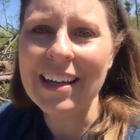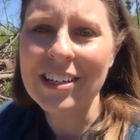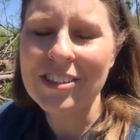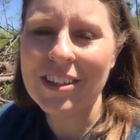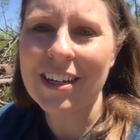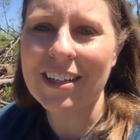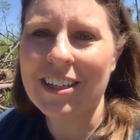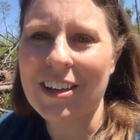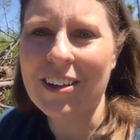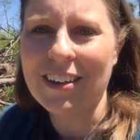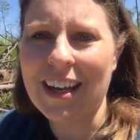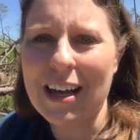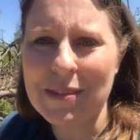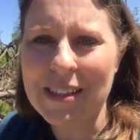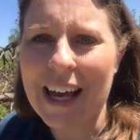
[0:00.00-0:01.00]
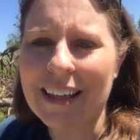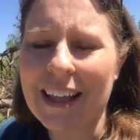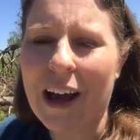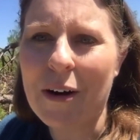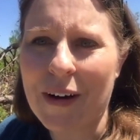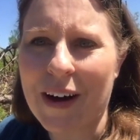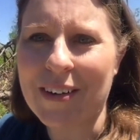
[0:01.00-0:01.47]
Andrea Q Gims,
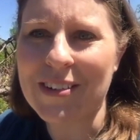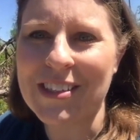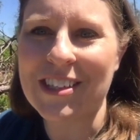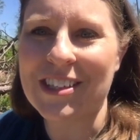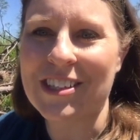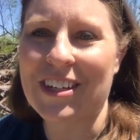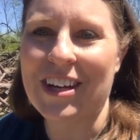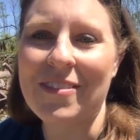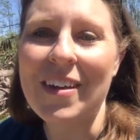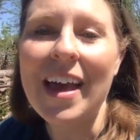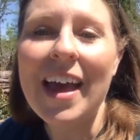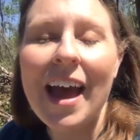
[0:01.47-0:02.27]
hello, welcome to the stream.